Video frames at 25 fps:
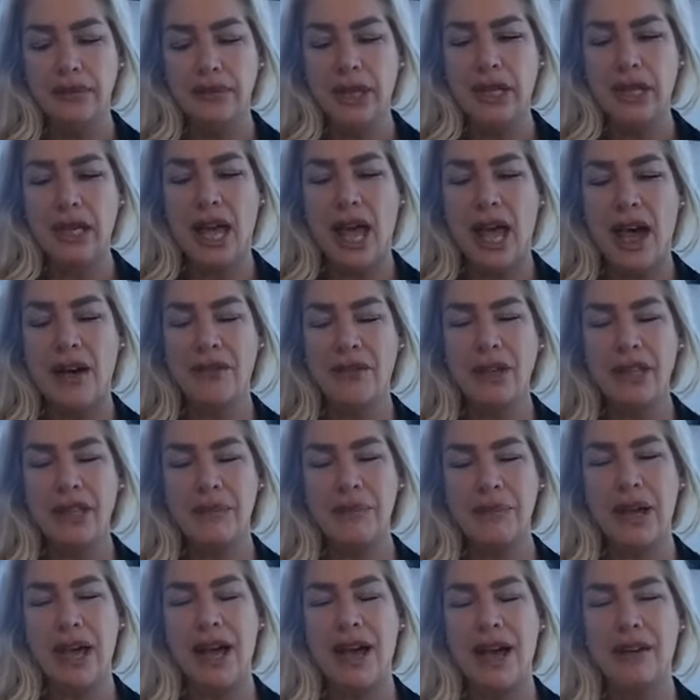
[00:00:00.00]
in having
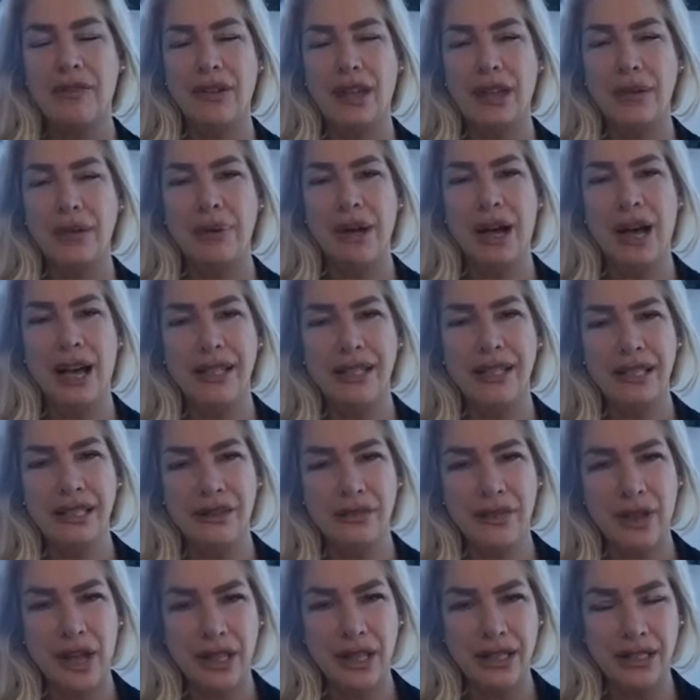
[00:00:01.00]
them have a
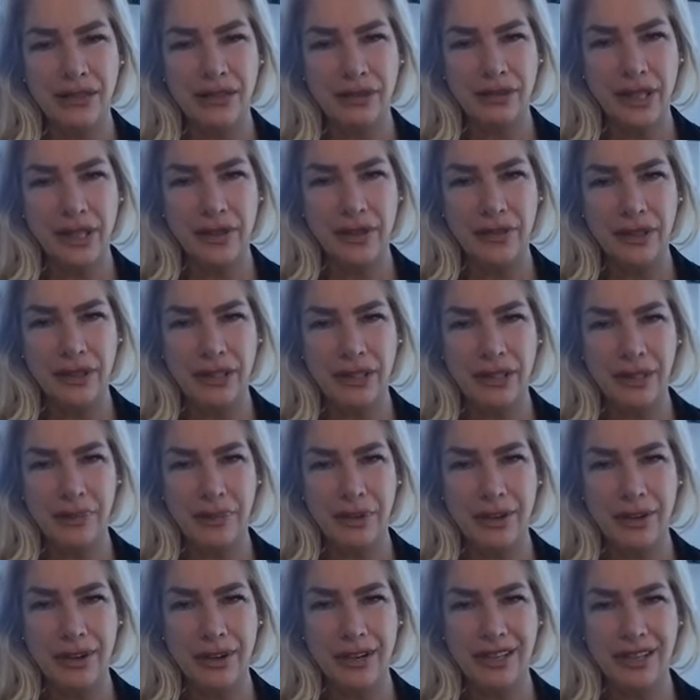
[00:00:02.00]
positive end of life
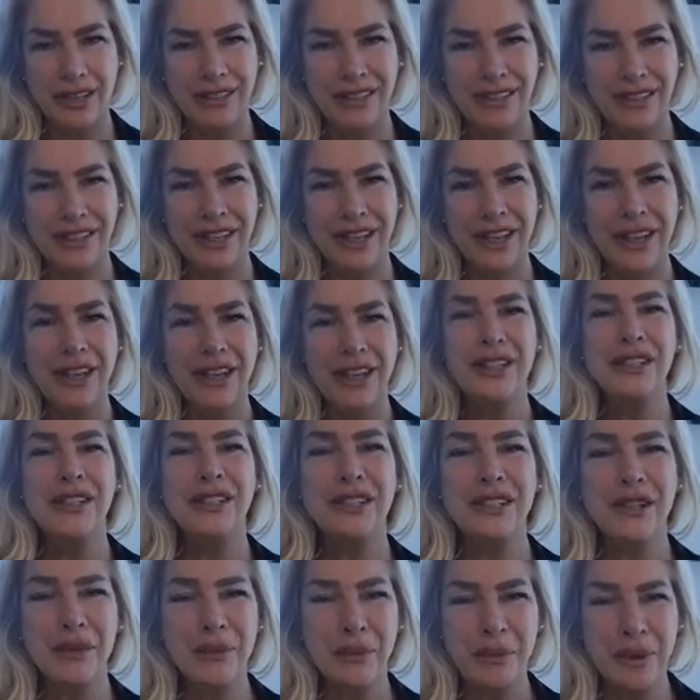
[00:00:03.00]
experience.
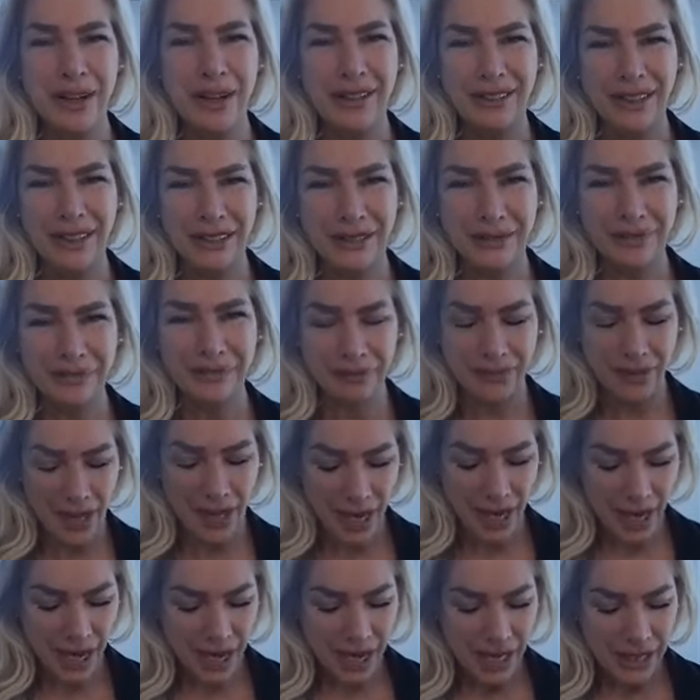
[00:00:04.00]
So welcome.
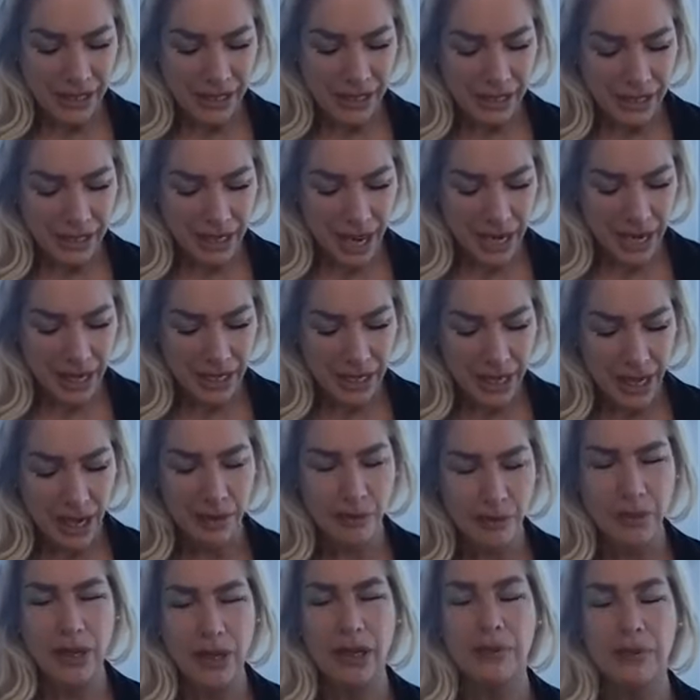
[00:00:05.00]
Today,
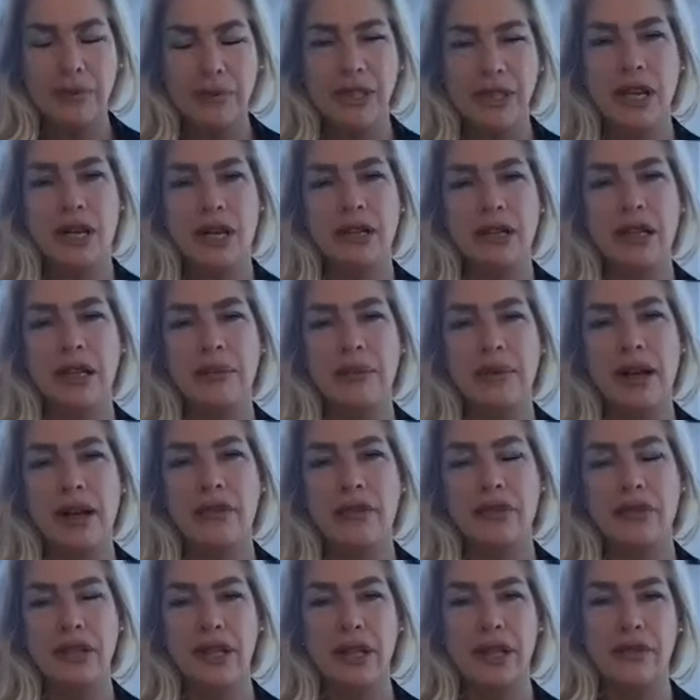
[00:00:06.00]
again, we're going to be talking
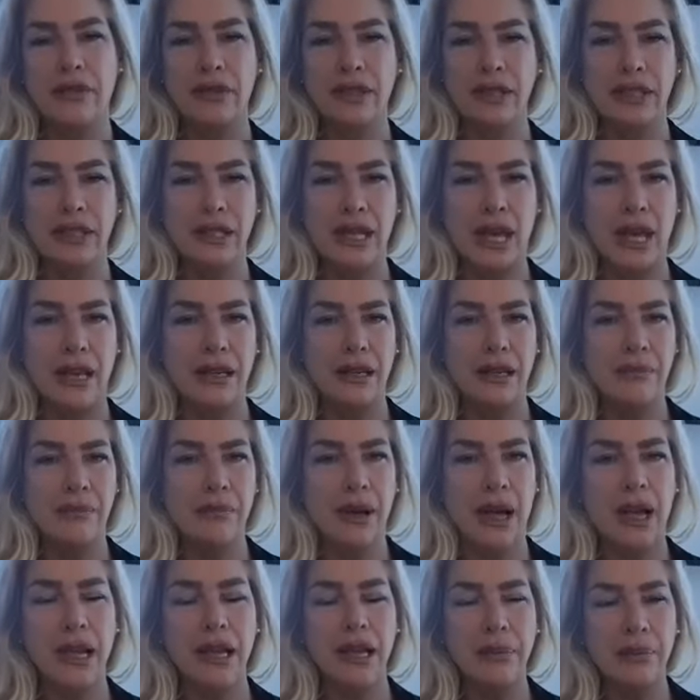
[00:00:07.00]
about forgiveness. And in
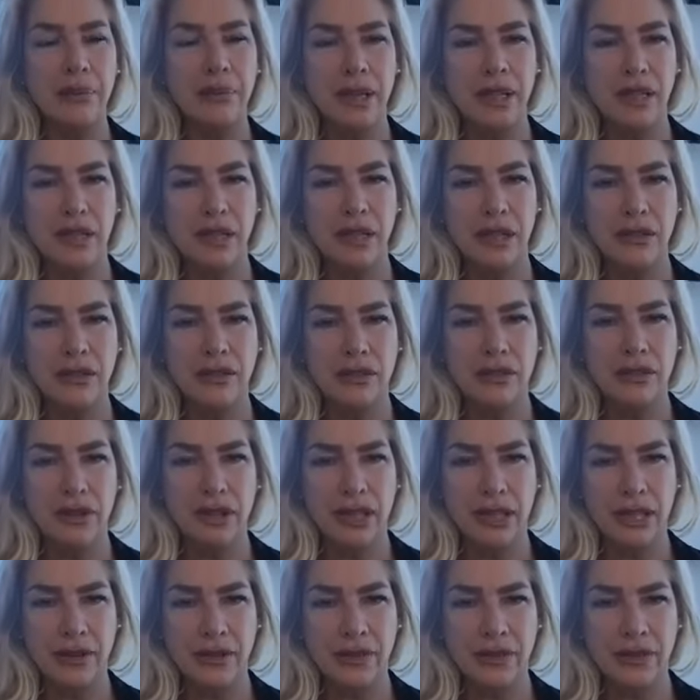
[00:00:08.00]
my opinion,
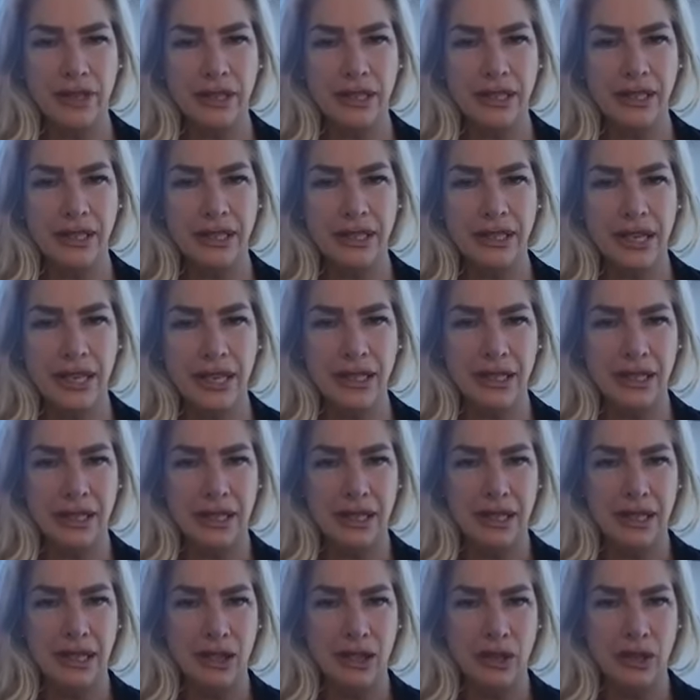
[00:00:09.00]
forgiveness is
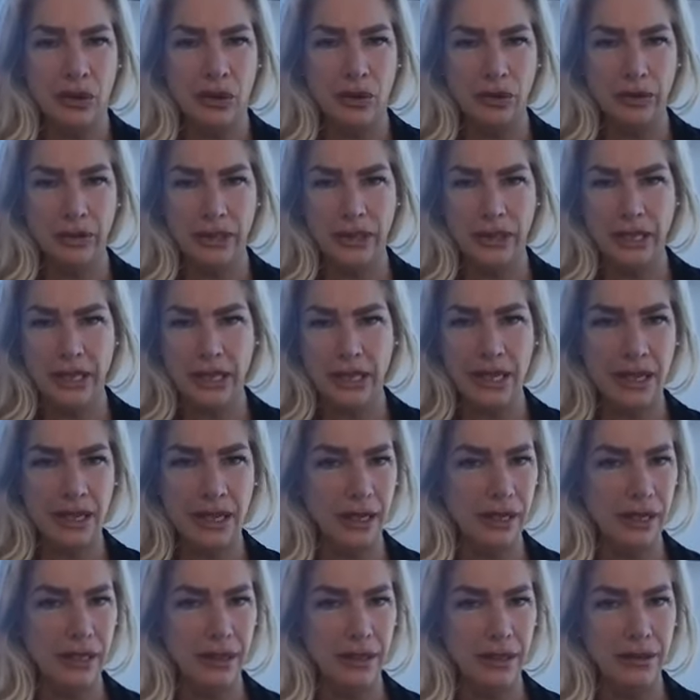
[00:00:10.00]
the golden
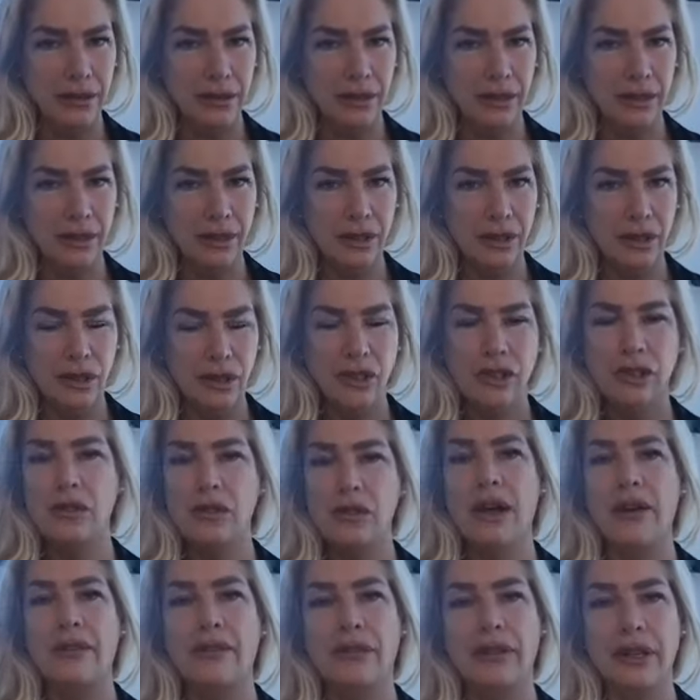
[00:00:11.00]
key to
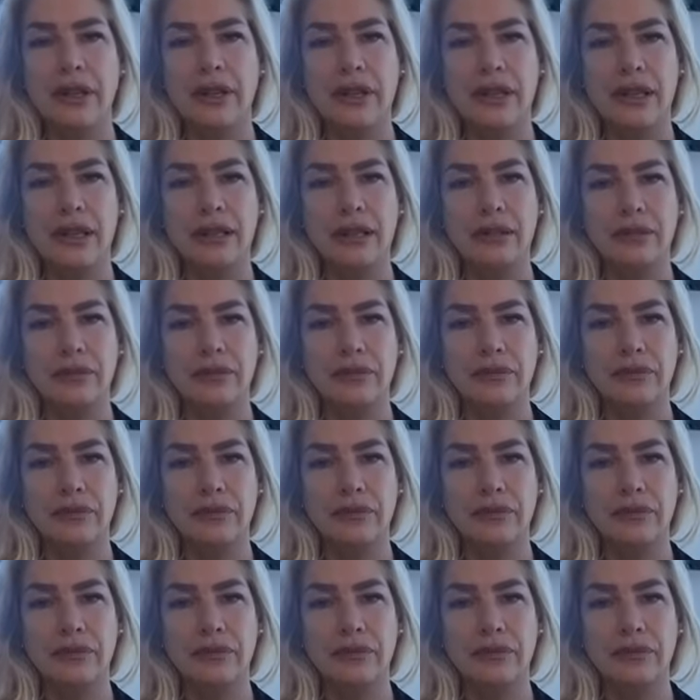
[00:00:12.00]
everything.